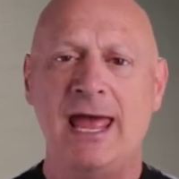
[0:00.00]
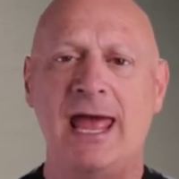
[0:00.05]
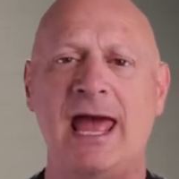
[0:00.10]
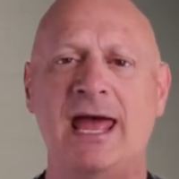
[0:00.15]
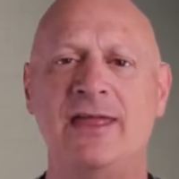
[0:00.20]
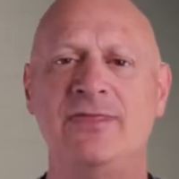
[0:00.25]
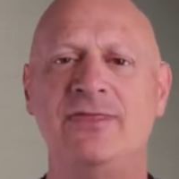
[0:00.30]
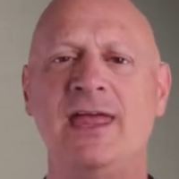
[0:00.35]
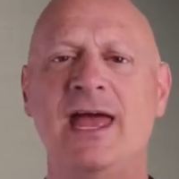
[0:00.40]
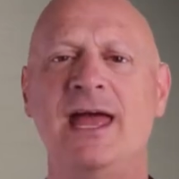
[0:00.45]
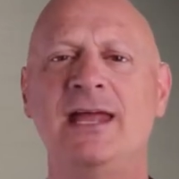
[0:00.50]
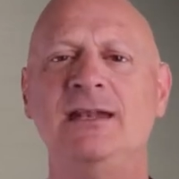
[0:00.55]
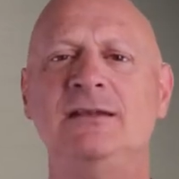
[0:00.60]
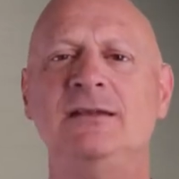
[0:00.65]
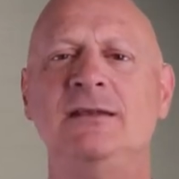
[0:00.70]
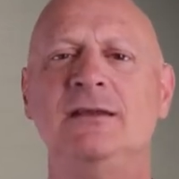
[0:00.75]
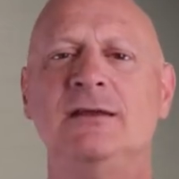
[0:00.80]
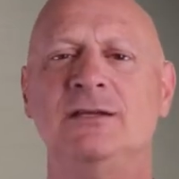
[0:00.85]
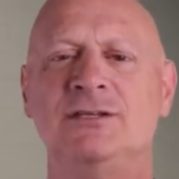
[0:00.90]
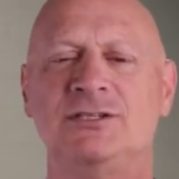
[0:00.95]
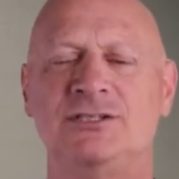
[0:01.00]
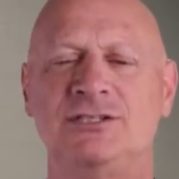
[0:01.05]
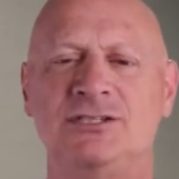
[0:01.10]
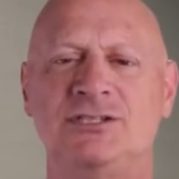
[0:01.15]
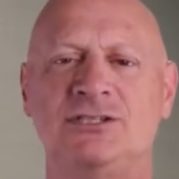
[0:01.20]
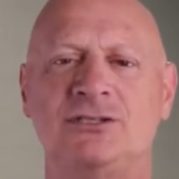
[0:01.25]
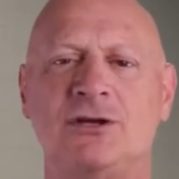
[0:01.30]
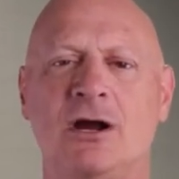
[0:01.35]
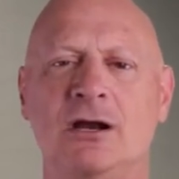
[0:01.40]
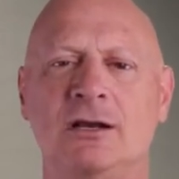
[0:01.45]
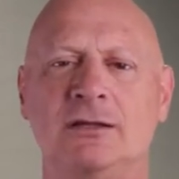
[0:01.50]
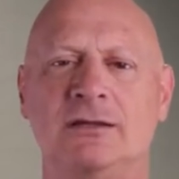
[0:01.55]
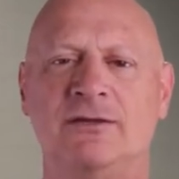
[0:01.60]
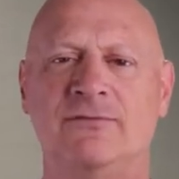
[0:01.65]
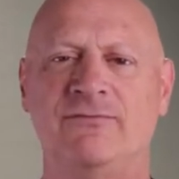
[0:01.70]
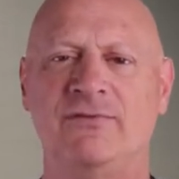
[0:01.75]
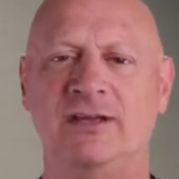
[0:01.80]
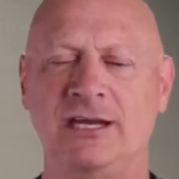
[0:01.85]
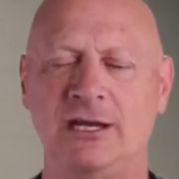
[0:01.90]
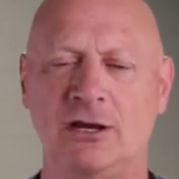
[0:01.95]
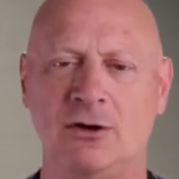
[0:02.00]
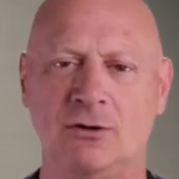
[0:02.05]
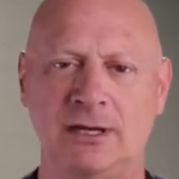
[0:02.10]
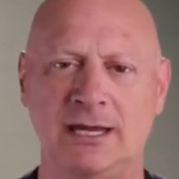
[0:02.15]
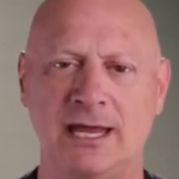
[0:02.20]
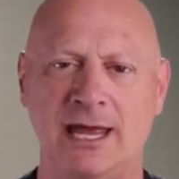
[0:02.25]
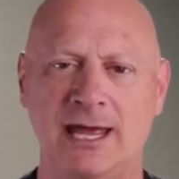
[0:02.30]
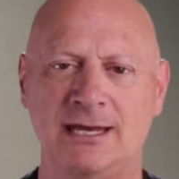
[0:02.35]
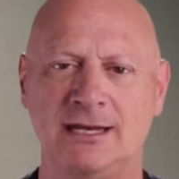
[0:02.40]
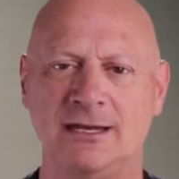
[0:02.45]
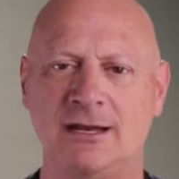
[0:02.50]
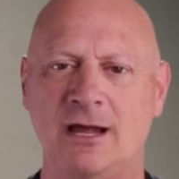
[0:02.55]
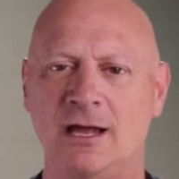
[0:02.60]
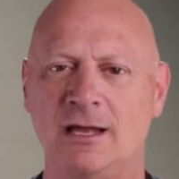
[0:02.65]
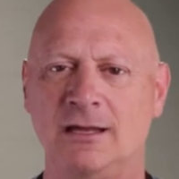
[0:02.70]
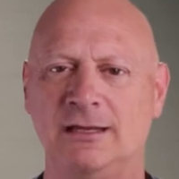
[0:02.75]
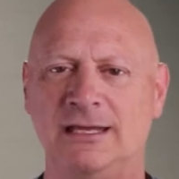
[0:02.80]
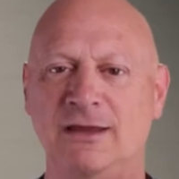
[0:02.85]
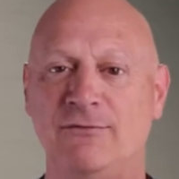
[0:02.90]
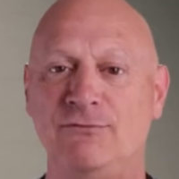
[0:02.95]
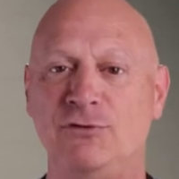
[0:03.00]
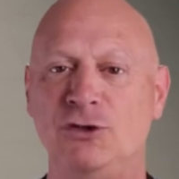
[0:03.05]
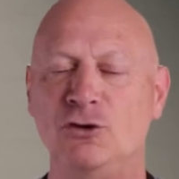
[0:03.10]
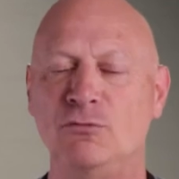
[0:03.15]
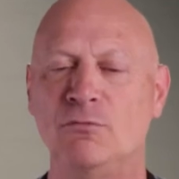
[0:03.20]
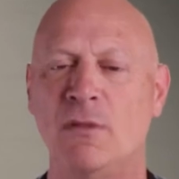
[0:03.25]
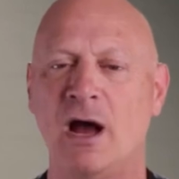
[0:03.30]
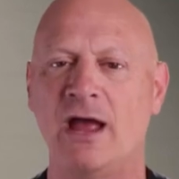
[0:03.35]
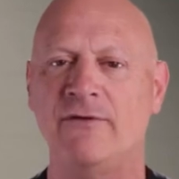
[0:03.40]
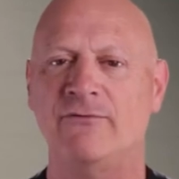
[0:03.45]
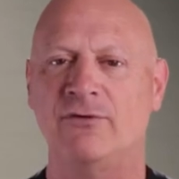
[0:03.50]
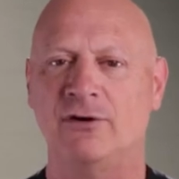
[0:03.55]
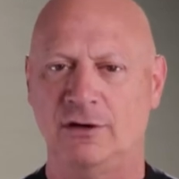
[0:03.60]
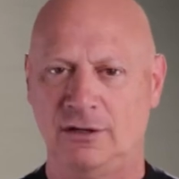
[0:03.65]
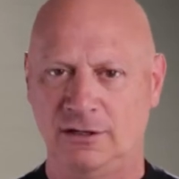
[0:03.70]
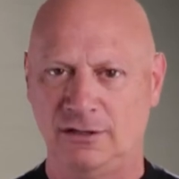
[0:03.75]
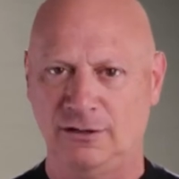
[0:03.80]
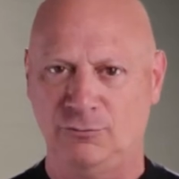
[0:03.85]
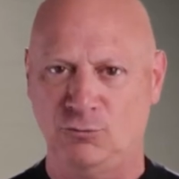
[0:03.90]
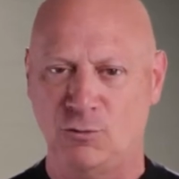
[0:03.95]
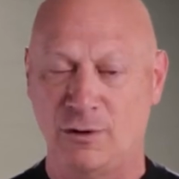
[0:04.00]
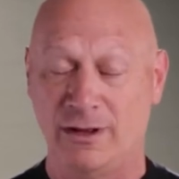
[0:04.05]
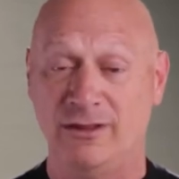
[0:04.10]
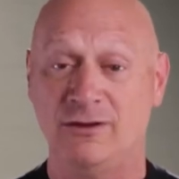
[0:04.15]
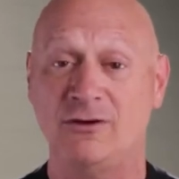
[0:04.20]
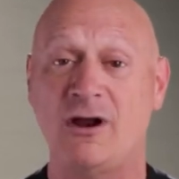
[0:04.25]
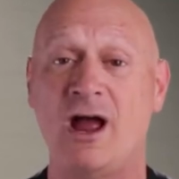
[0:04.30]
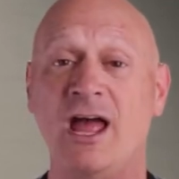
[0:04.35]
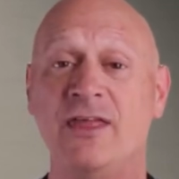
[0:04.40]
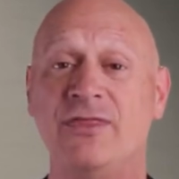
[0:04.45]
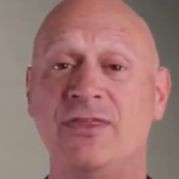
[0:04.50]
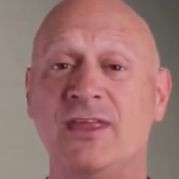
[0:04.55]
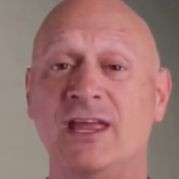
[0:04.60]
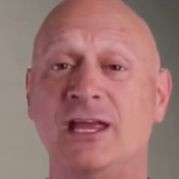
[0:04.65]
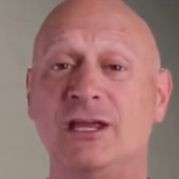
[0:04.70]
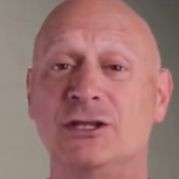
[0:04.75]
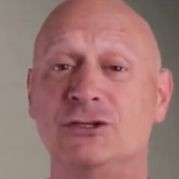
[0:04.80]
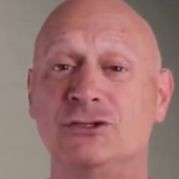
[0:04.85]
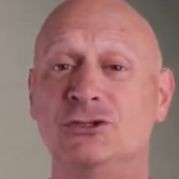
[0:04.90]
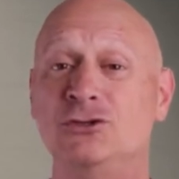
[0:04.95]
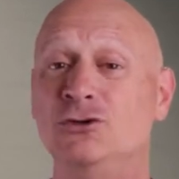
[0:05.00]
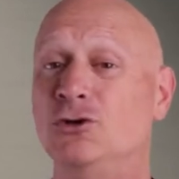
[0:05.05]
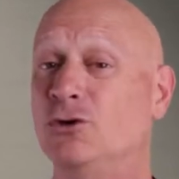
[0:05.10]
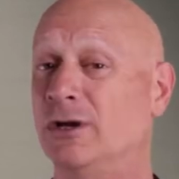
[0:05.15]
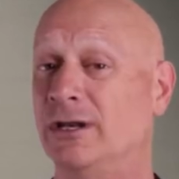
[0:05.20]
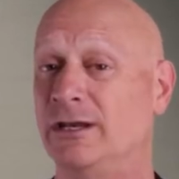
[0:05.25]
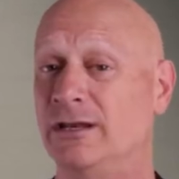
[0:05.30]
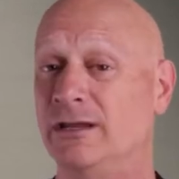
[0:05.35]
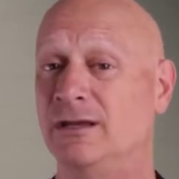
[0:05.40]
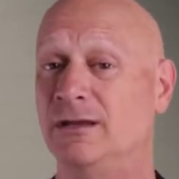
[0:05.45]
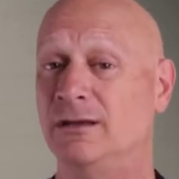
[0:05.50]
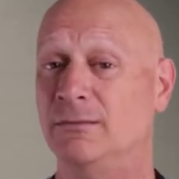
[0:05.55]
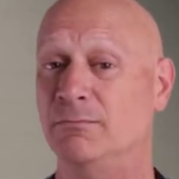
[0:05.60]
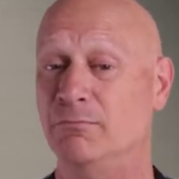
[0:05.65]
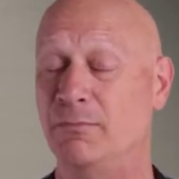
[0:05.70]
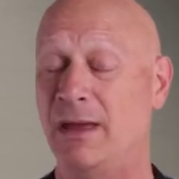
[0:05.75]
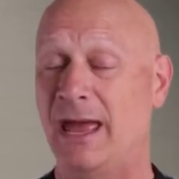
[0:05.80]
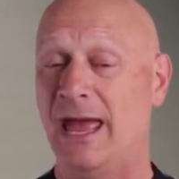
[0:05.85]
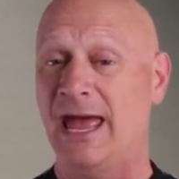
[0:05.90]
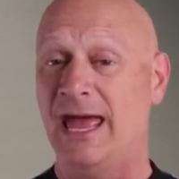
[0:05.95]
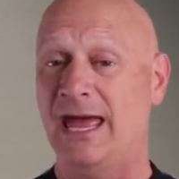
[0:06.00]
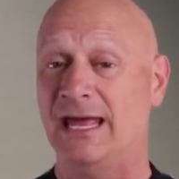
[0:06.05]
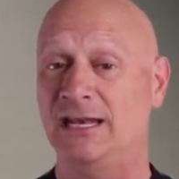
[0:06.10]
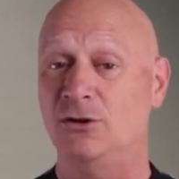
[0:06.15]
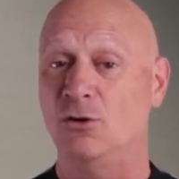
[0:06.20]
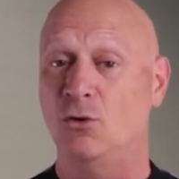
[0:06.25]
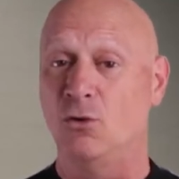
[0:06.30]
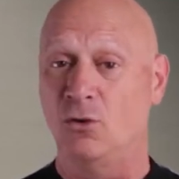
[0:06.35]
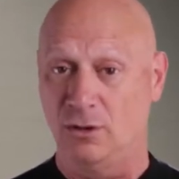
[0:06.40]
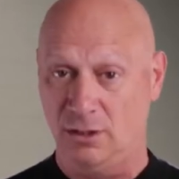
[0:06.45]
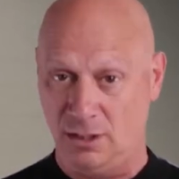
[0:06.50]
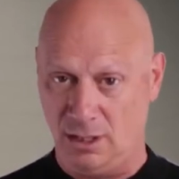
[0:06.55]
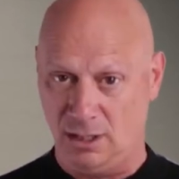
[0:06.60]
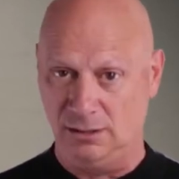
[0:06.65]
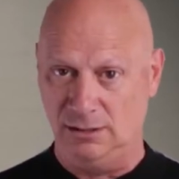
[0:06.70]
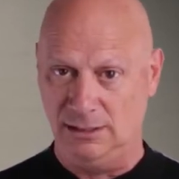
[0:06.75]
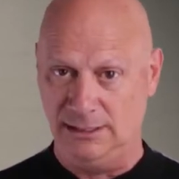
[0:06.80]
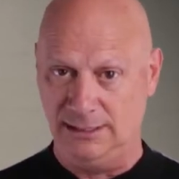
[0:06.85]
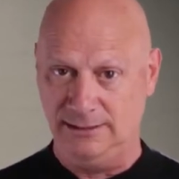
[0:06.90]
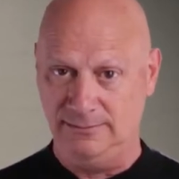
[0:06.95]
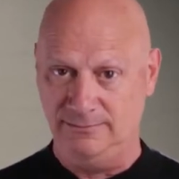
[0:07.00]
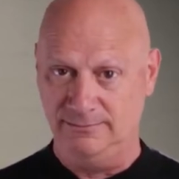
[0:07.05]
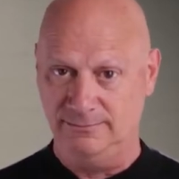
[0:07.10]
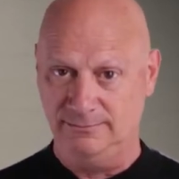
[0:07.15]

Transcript: and then start the video again and I'll give you my verdict whether I think it's good, bad, or ugly.